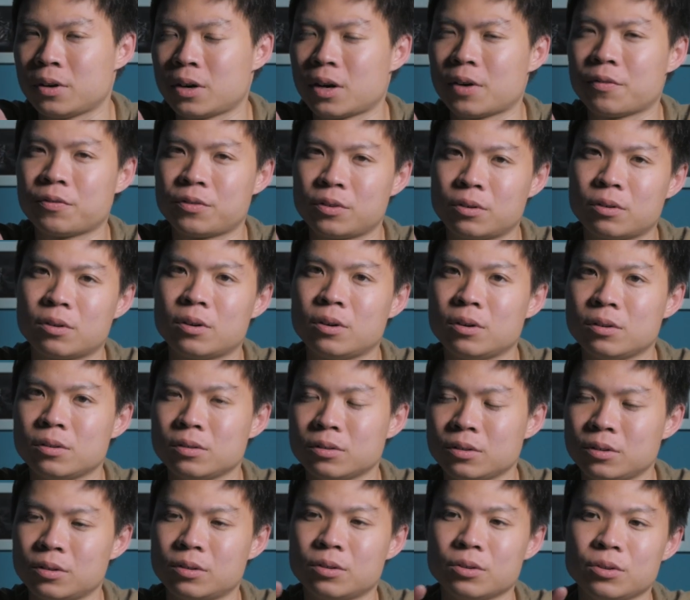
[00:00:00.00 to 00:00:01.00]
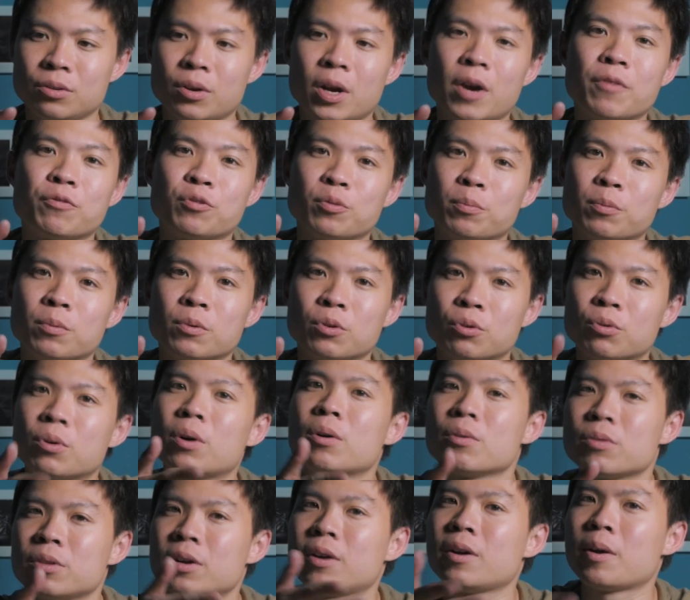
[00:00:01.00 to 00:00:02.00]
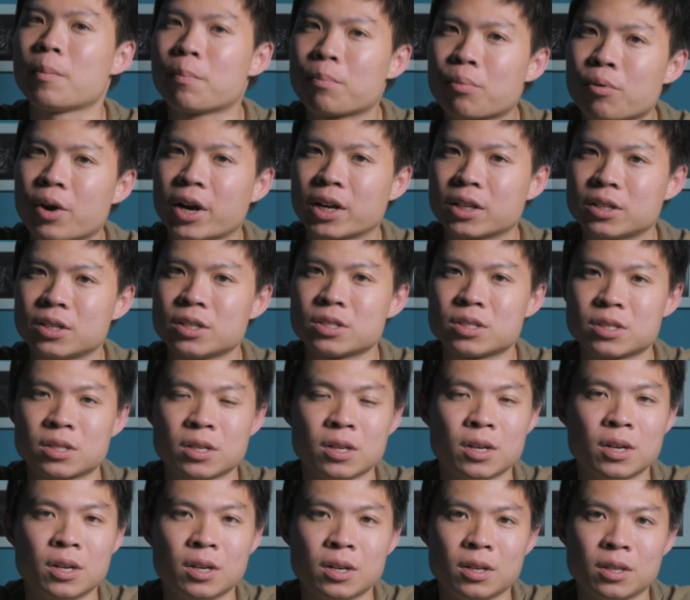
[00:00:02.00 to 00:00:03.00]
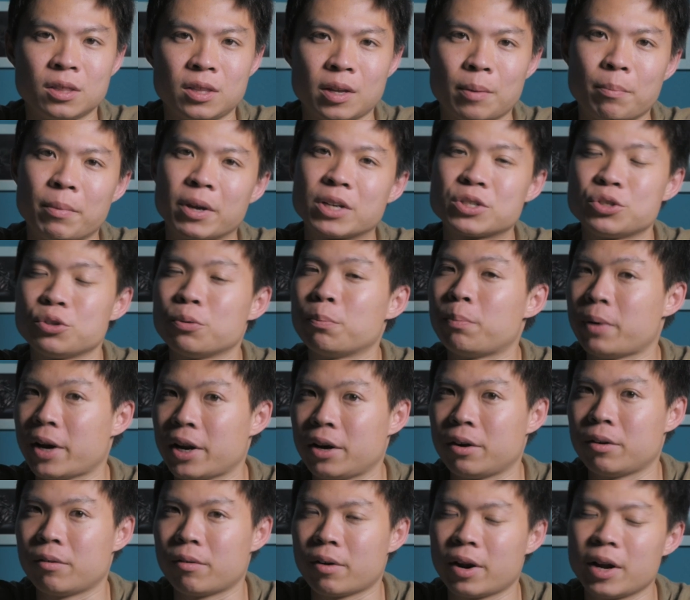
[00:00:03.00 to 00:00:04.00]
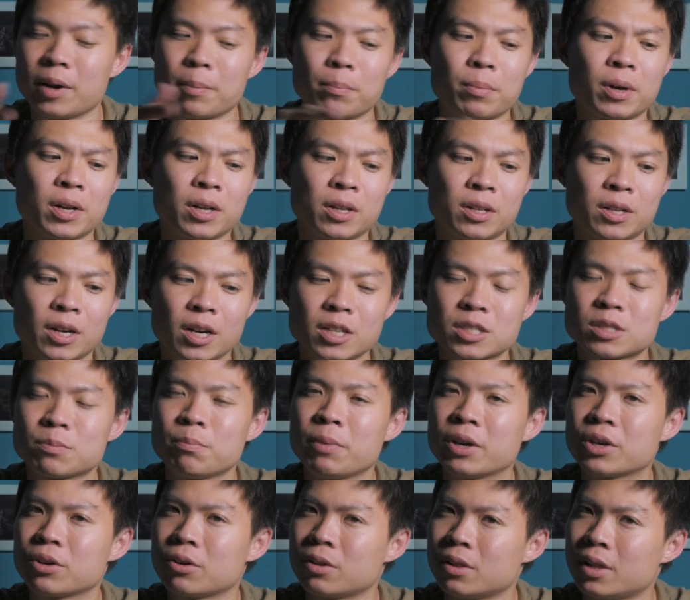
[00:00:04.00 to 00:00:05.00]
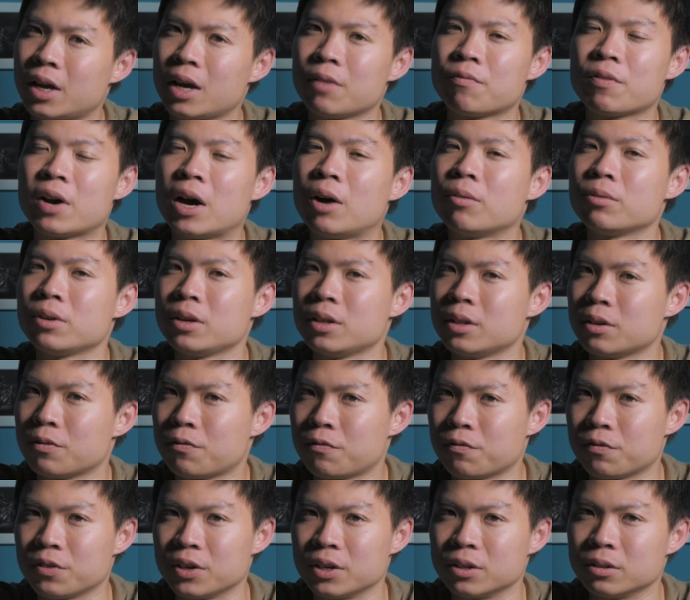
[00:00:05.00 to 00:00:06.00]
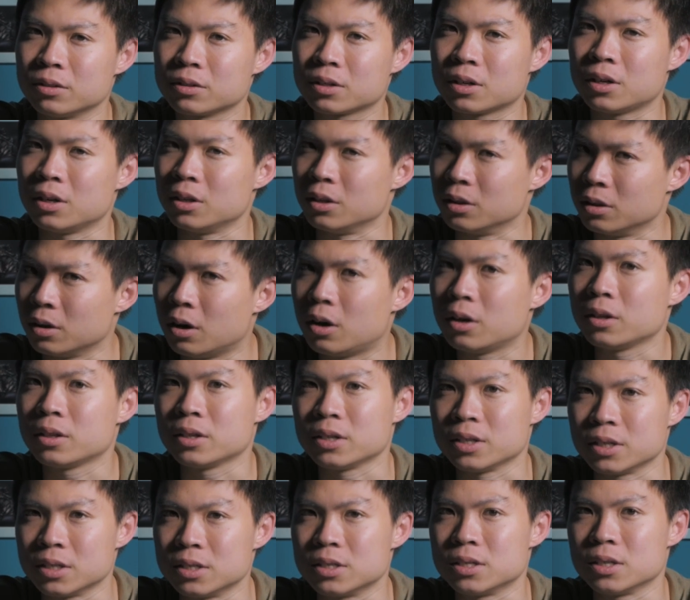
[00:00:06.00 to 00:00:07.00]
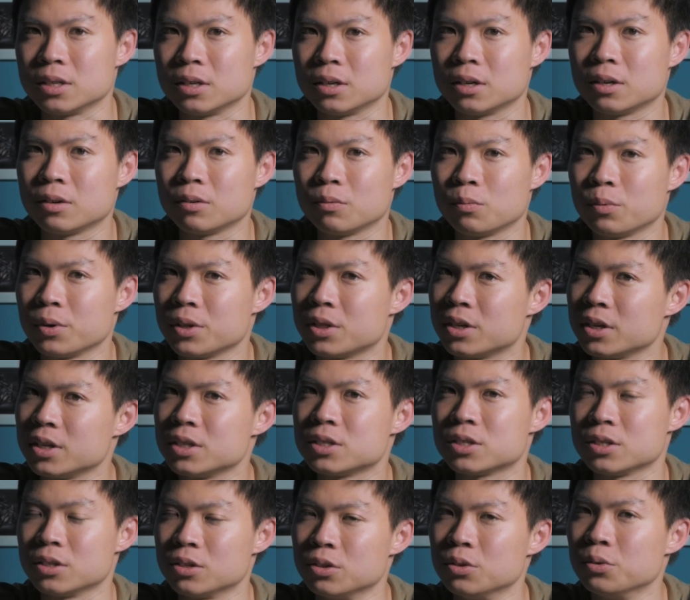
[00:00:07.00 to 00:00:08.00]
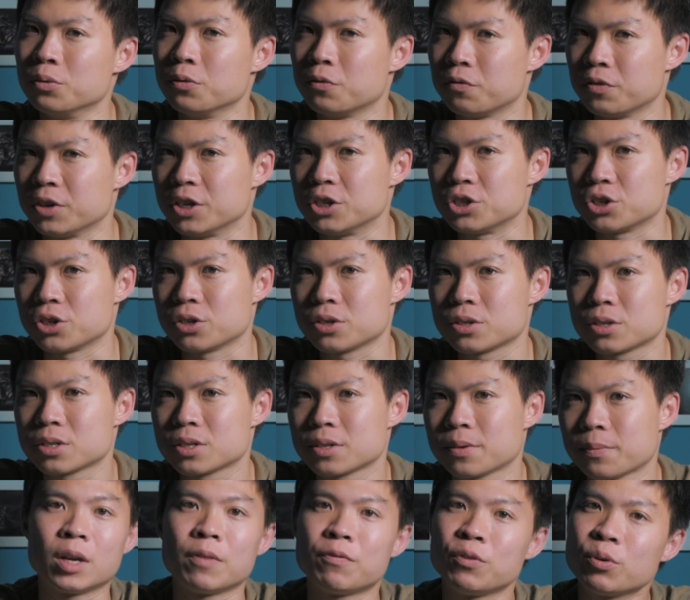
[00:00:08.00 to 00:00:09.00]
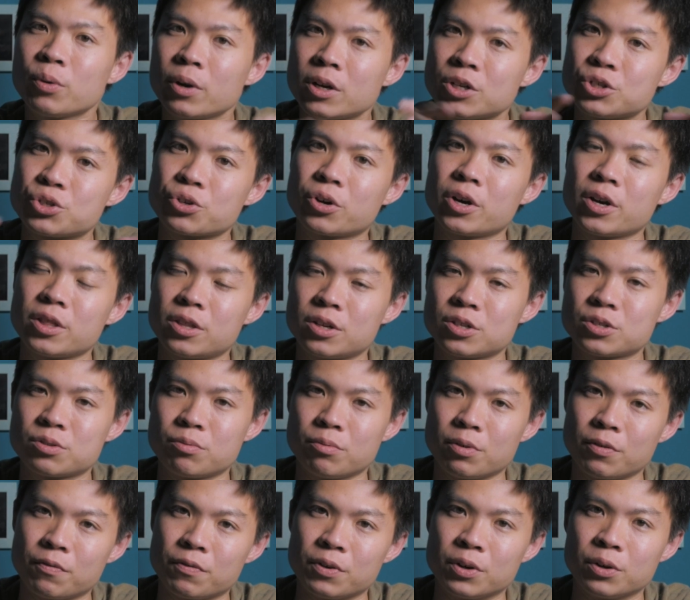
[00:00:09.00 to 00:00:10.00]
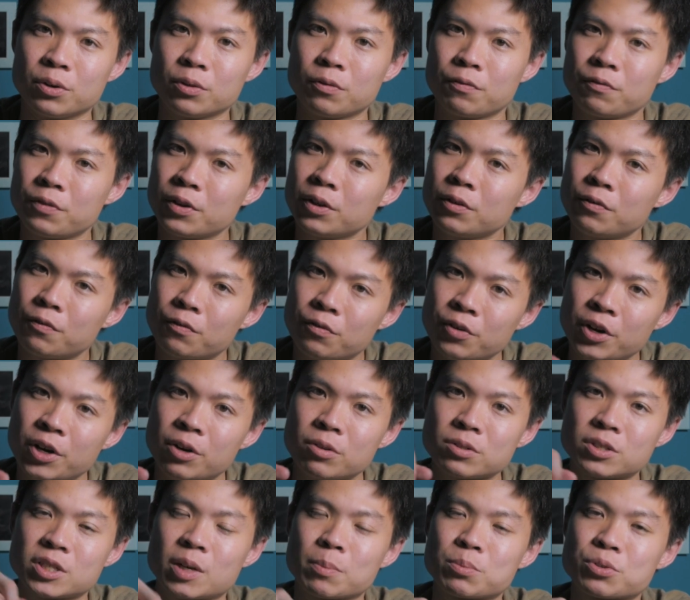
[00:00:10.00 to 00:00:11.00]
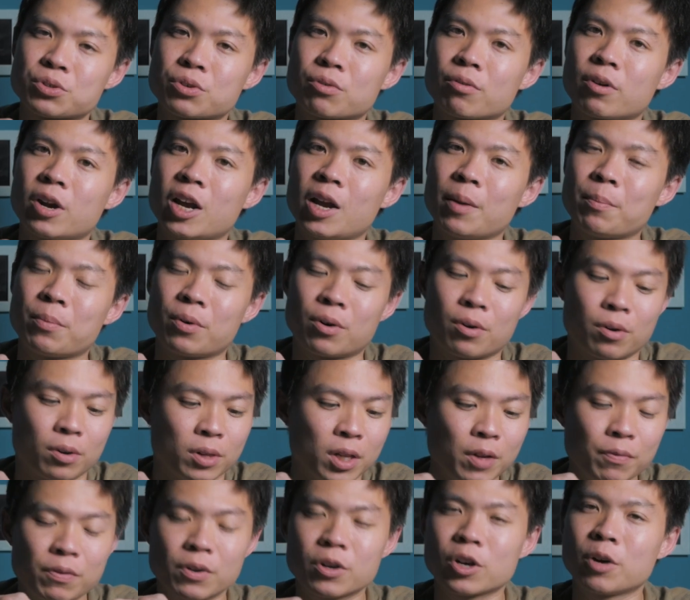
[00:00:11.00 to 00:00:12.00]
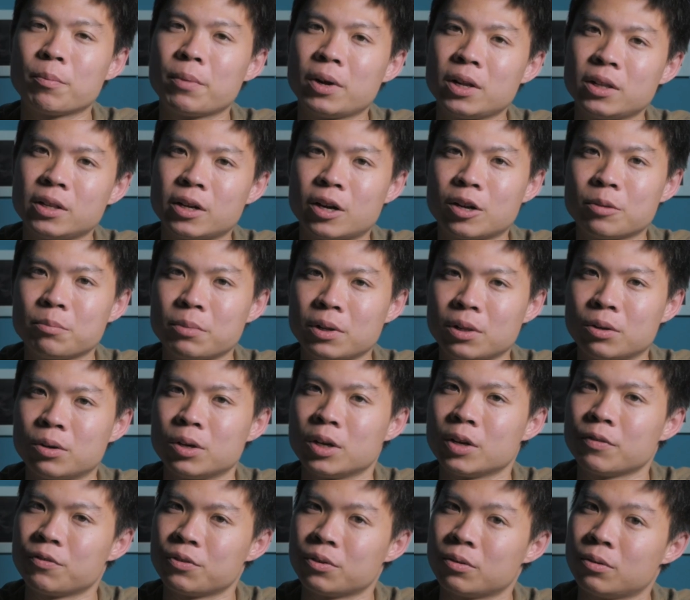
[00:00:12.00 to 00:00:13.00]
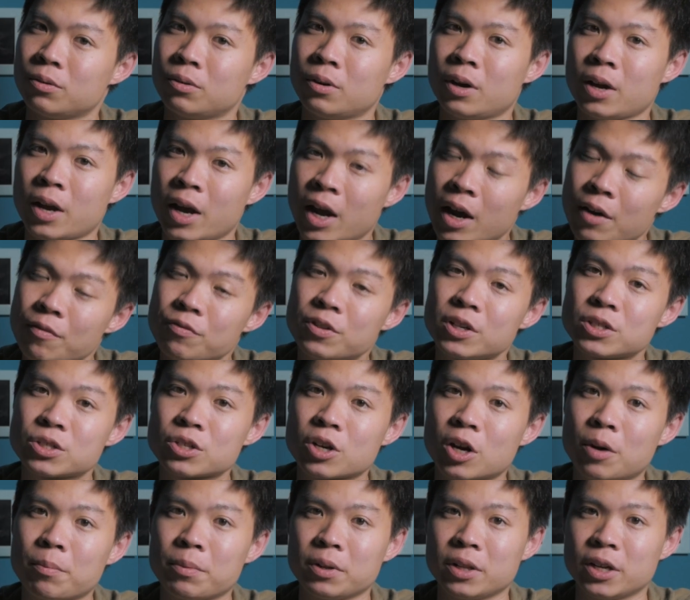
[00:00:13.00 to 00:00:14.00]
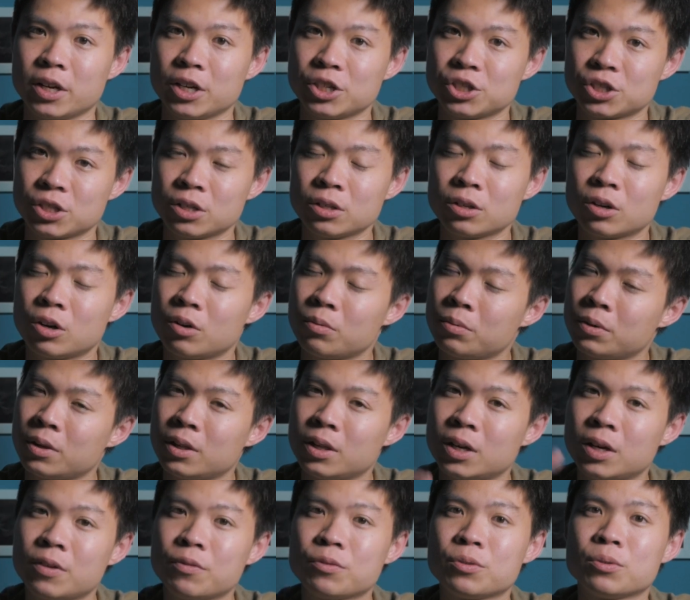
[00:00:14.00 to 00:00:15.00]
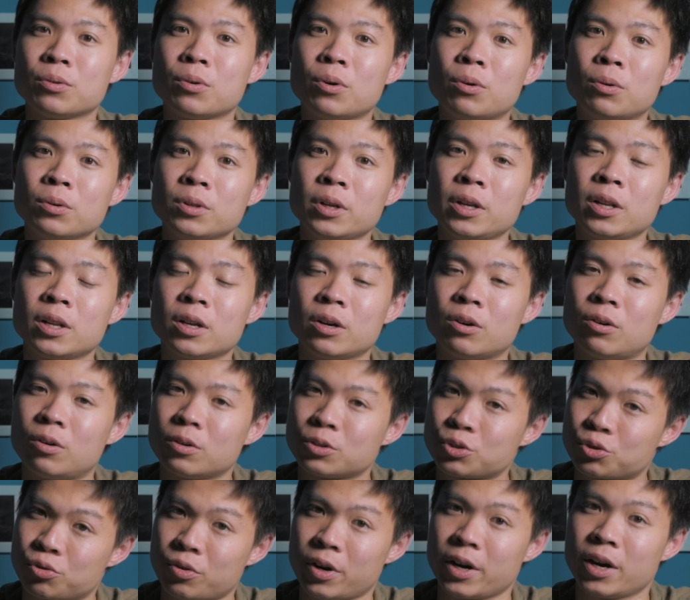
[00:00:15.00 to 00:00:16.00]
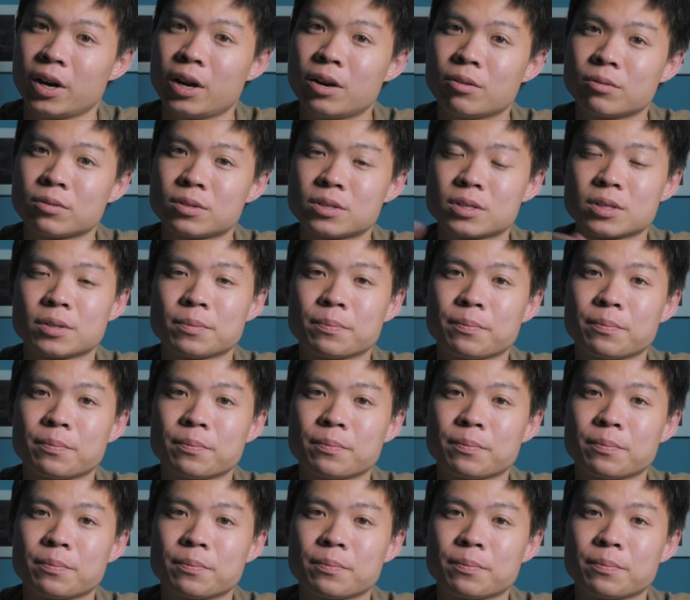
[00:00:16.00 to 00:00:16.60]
After all, you have to go out there and practice. That makes you better, right? But it does make your life out in the field a lot easier with these new features. If you enjoyed this review, feel free to subscribe or leave a comment down below if you have this combination or would love to own it or try it out.